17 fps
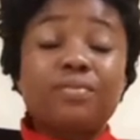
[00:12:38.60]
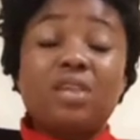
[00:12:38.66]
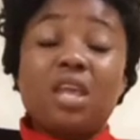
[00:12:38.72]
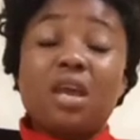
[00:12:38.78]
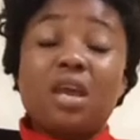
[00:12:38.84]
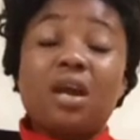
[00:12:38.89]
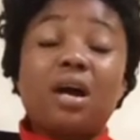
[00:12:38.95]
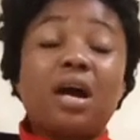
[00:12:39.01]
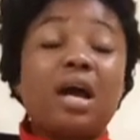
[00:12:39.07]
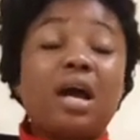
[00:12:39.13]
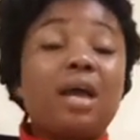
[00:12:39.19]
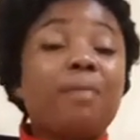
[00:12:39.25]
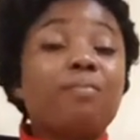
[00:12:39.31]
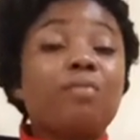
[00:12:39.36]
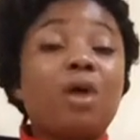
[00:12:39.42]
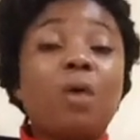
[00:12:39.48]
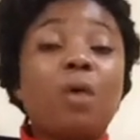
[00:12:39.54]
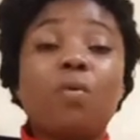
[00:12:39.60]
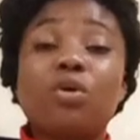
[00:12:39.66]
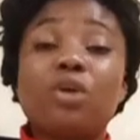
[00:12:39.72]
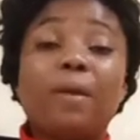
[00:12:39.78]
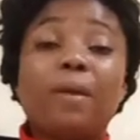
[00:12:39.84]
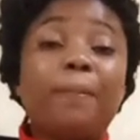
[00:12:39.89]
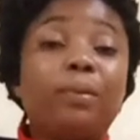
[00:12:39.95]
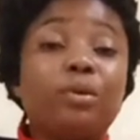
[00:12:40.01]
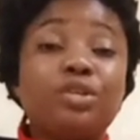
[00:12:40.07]
Yeah, I want to
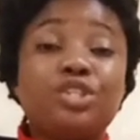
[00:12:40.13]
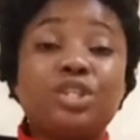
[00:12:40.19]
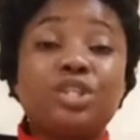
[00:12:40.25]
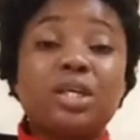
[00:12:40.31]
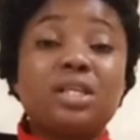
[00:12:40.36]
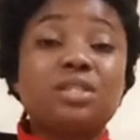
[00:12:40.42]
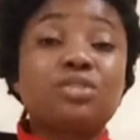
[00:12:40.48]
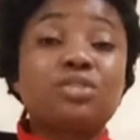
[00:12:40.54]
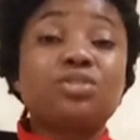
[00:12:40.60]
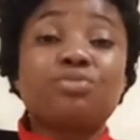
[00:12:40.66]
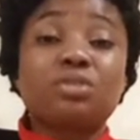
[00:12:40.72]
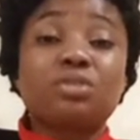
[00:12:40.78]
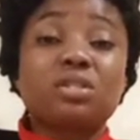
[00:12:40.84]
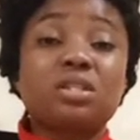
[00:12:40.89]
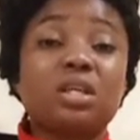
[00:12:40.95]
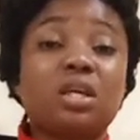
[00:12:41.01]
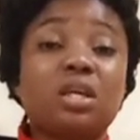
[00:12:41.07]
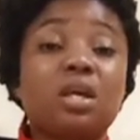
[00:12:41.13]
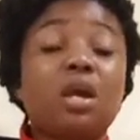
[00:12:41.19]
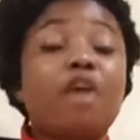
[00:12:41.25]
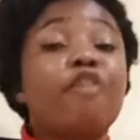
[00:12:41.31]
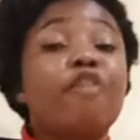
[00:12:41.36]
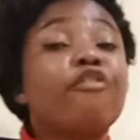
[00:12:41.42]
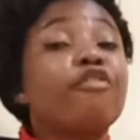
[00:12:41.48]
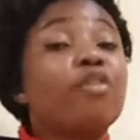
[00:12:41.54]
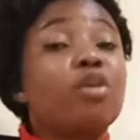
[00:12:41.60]
apologize seriously
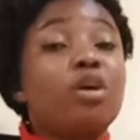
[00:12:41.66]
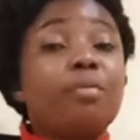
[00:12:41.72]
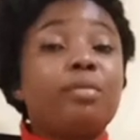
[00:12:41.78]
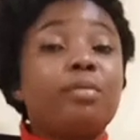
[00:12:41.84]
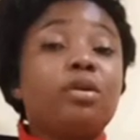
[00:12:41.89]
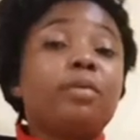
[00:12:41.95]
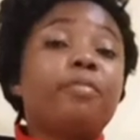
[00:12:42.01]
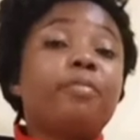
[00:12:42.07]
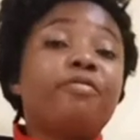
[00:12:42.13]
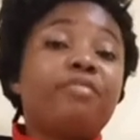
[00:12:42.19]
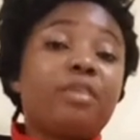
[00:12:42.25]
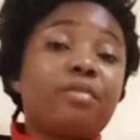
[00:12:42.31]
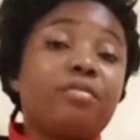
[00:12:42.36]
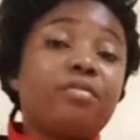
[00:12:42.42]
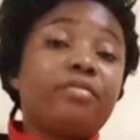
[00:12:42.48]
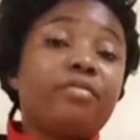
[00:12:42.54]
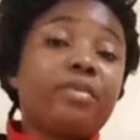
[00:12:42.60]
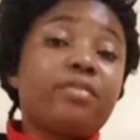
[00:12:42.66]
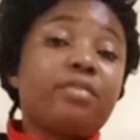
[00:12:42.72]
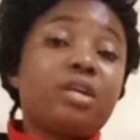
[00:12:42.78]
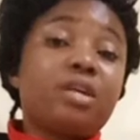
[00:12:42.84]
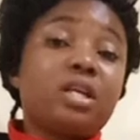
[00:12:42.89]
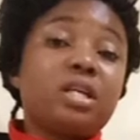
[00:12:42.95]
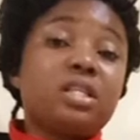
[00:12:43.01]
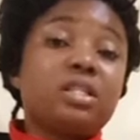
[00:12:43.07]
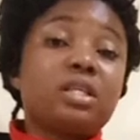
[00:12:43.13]
for coming up very, very
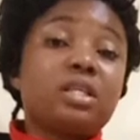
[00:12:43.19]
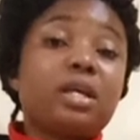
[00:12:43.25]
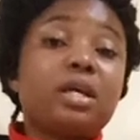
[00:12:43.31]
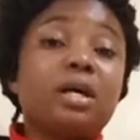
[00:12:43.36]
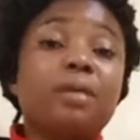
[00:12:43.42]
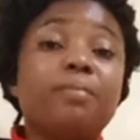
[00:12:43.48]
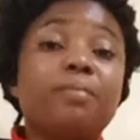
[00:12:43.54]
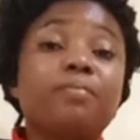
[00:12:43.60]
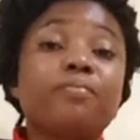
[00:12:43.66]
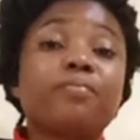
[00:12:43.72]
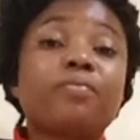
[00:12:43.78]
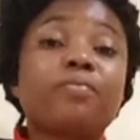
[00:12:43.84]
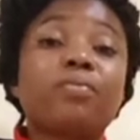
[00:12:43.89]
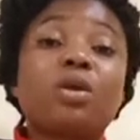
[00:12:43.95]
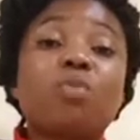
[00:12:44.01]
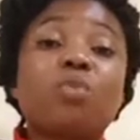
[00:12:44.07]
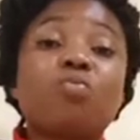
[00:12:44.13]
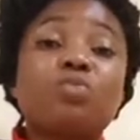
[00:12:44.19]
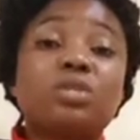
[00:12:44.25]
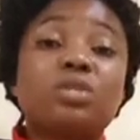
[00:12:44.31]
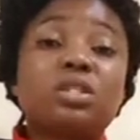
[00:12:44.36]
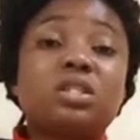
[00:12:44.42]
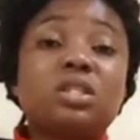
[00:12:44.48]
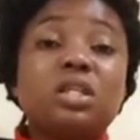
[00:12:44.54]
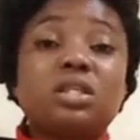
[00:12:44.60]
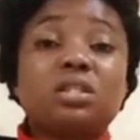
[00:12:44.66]
late
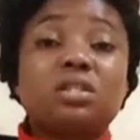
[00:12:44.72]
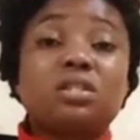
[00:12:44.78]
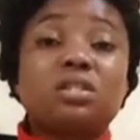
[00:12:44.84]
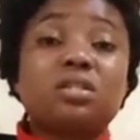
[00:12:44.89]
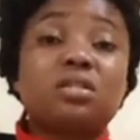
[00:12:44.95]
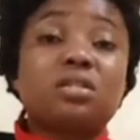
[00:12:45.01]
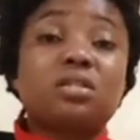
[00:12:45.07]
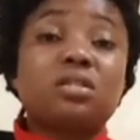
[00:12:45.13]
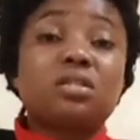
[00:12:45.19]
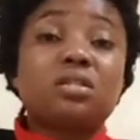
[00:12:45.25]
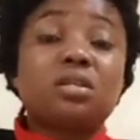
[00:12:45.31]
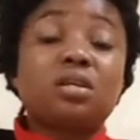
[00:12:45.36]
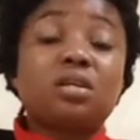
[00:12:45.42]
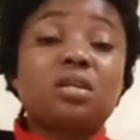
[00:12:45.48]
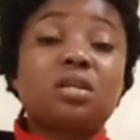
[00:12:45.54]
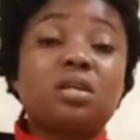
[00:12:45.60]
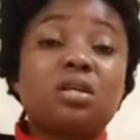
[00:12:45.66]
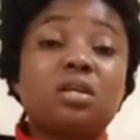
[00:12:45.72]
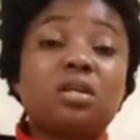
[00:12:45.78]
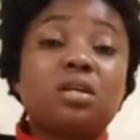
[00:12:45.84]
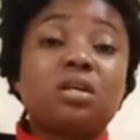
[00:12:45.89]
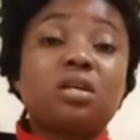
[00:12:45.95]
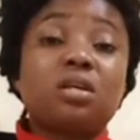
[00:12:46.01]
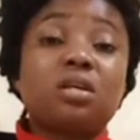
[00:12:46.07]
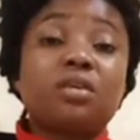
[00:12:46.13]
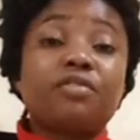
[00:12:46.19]
with this
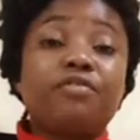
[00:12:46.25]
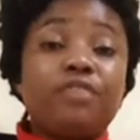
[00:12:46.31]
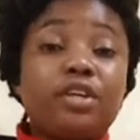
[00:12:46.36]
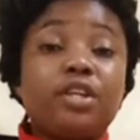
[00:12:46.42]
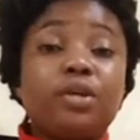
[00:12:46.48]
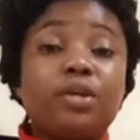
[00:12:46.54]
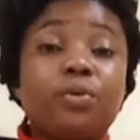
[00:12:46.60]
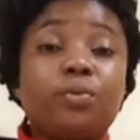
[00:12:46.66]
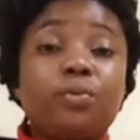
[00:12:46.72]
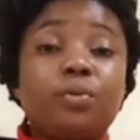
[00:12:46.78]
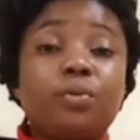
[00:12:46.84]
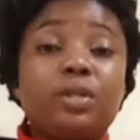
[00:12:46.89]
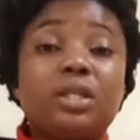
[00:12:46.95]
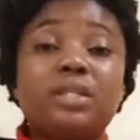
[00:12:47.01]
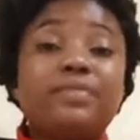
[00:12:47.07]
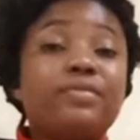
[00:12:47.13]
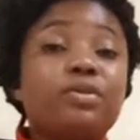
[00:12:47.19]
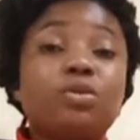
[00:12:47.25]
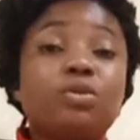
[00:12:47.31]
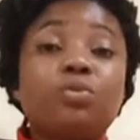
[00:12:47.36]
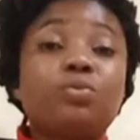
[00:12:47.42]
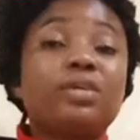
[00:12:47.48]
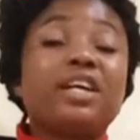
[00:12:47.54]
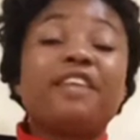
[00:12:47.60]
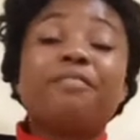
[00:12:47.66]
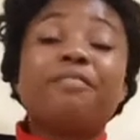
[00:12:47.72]
video. This video
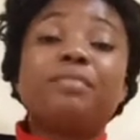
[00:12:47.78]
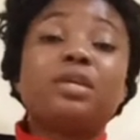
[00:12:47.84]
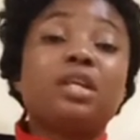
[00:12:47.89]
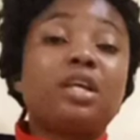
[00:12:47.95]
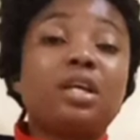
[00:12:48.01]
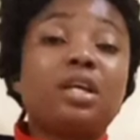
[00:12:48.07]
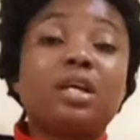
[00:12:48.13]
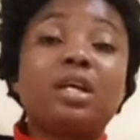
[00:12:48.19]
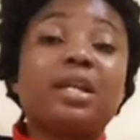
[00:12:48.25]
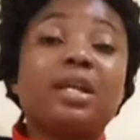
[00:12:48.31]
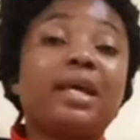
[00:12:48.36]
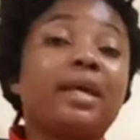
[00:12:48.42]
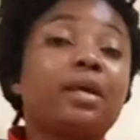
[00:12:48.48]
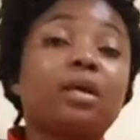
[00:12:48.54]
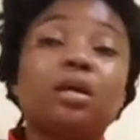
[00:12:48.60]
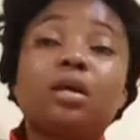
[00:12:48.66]
would have been here like